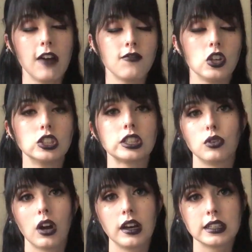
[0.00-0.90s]
effort,
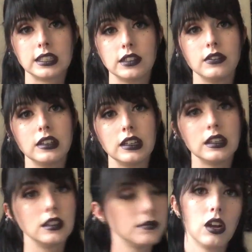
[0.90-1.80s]

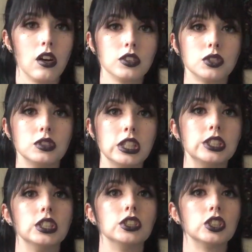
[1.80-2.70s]
productivity. It also
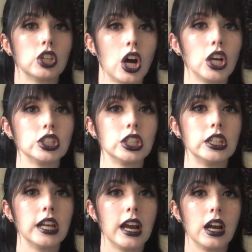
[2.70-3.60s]
teaches
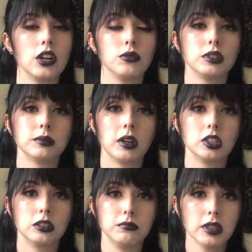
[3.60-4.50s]
caution and
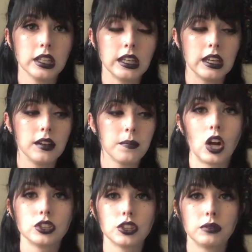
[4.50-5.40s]
responsibility.
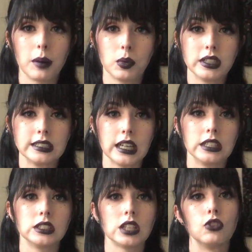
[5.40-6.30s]
It also
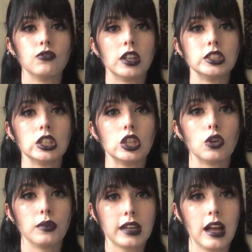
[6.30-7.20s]
represents
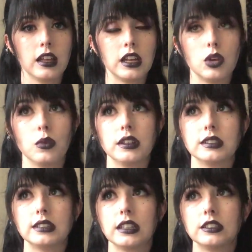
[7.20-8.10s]
confronting reality with
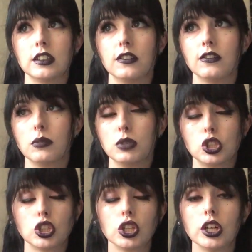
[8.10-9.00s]
a sense of
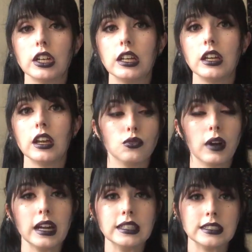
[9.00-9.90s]
maturity,
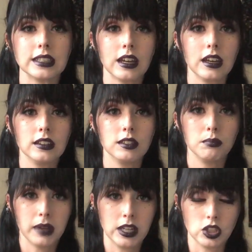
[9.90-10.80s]
grace, and
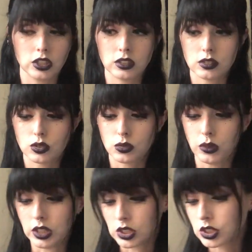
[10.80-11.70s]
patience,
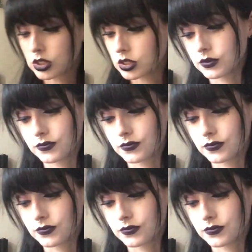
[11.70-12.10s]
which